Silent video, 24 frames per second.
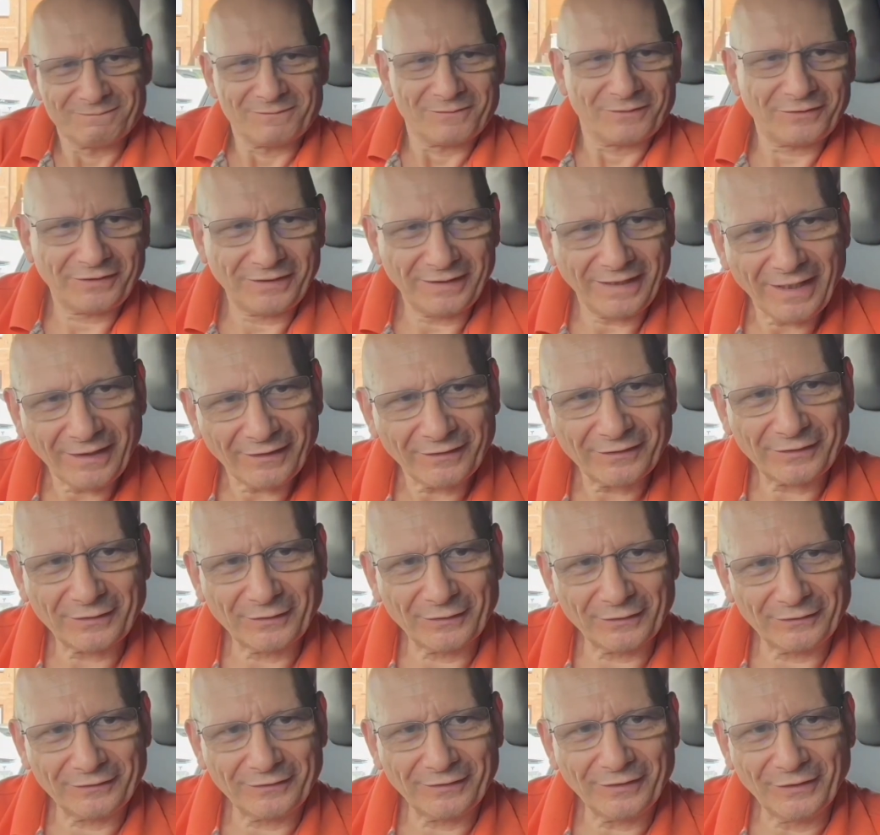So that's
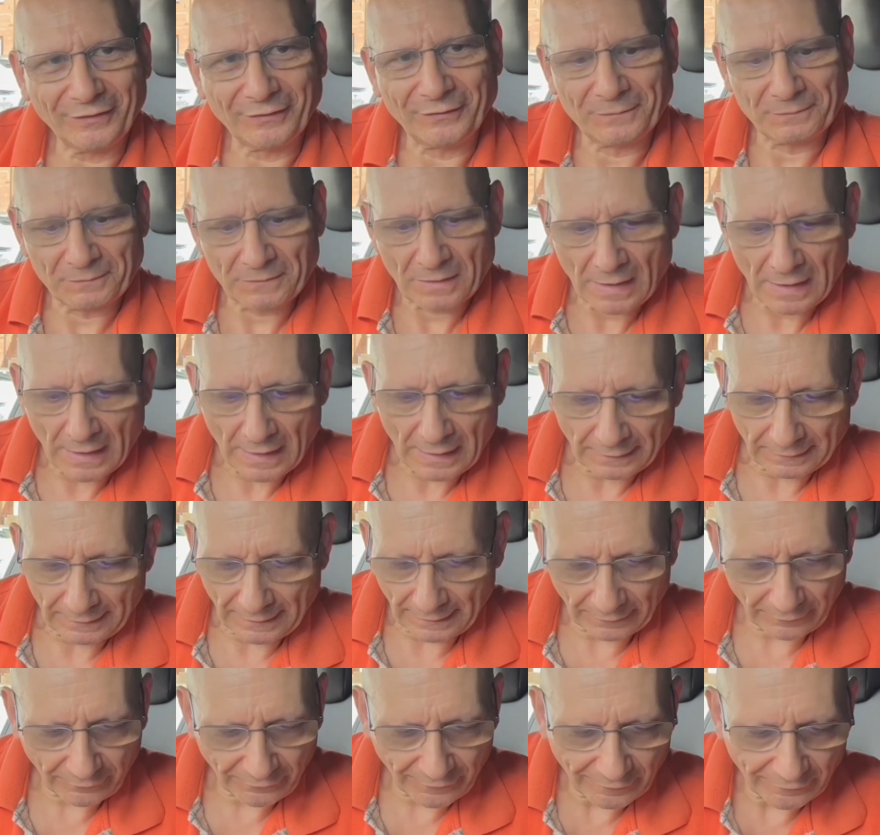good too.
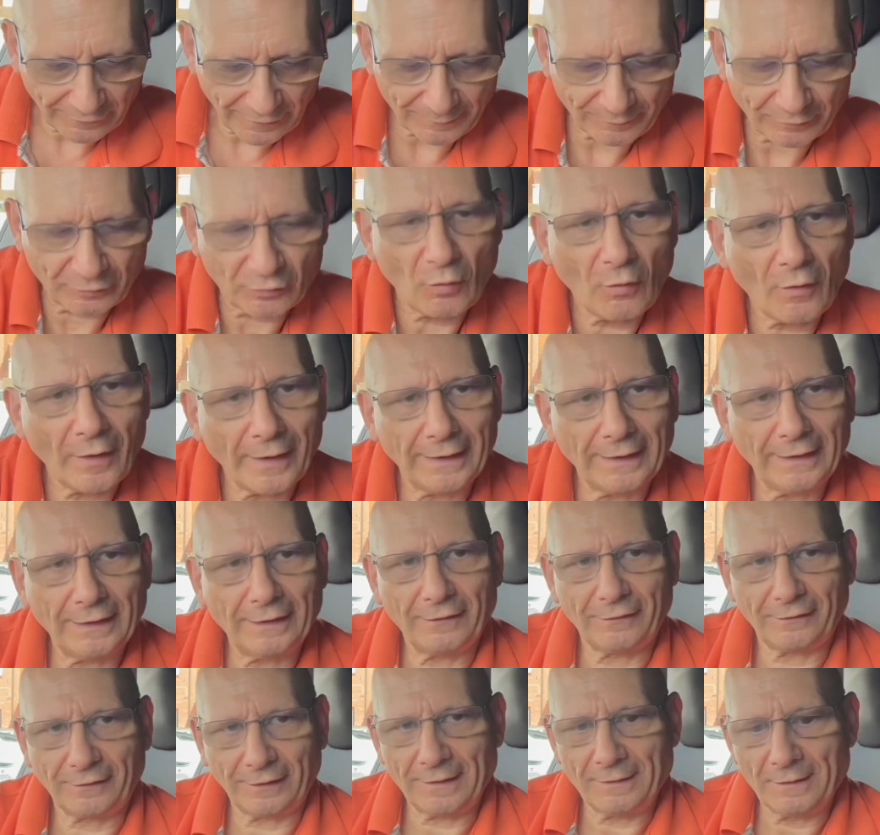Now the setup's quite
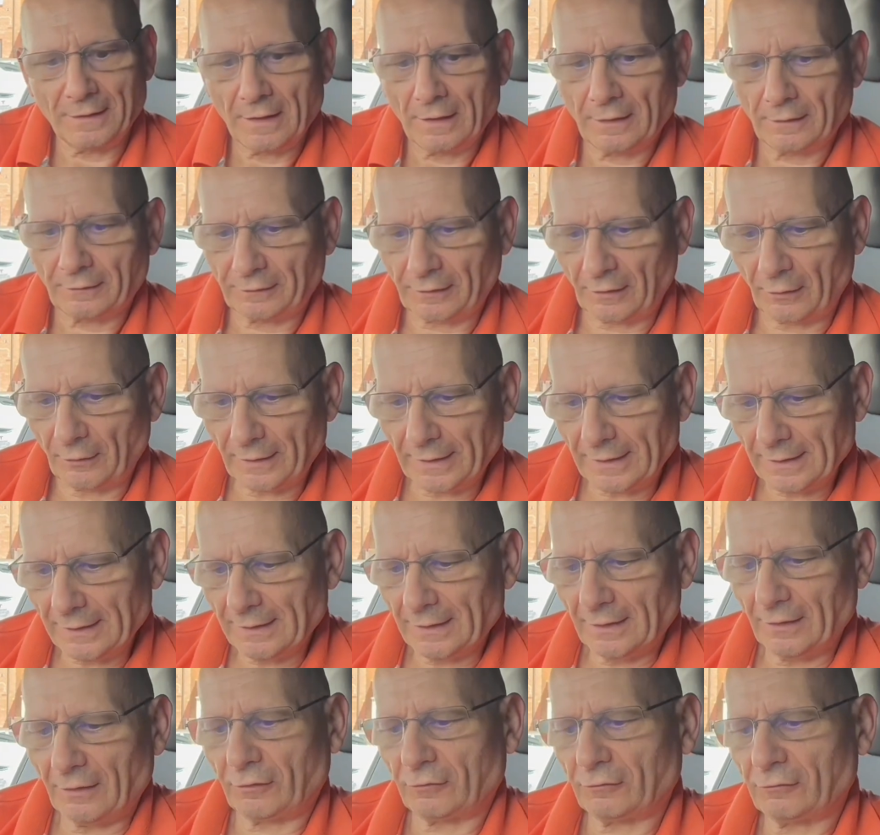easy. So in
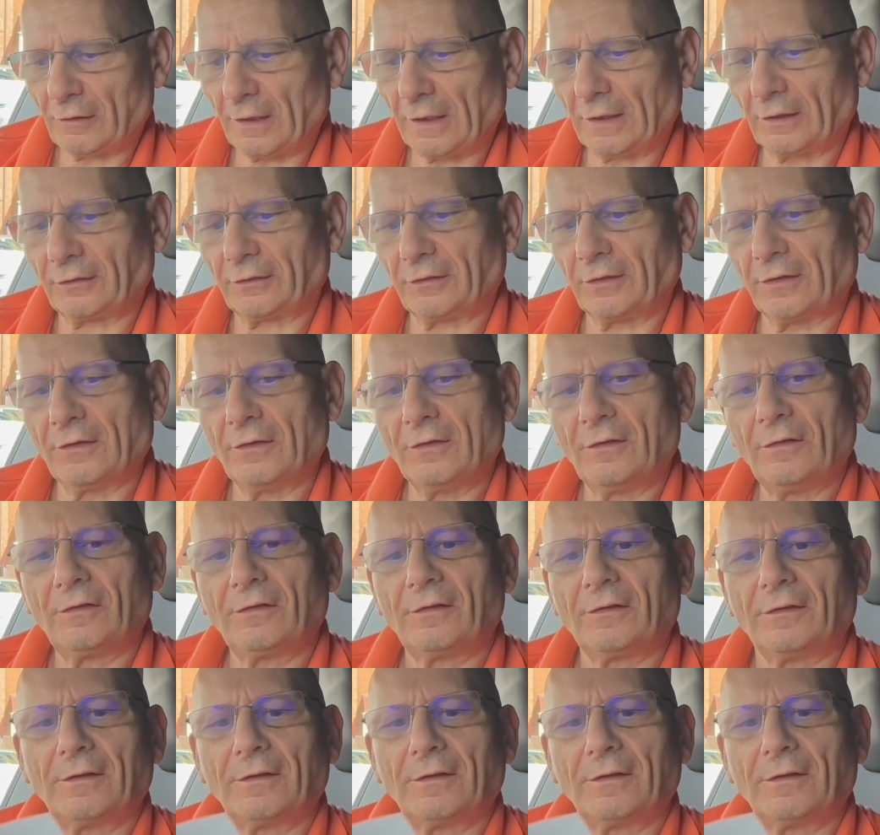the instructions,